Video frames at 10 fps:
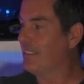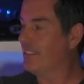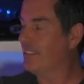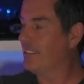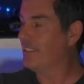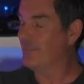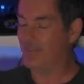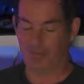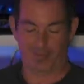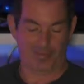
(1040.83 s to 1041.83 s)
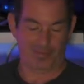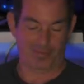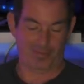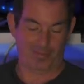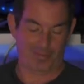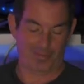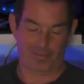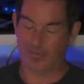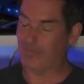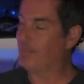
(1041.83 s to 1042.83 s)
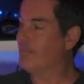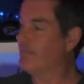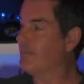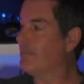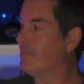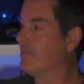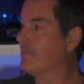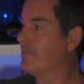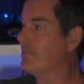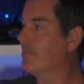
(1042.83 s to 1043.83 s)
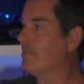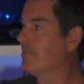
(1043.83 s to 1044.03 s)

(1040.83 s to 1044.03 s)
(silent)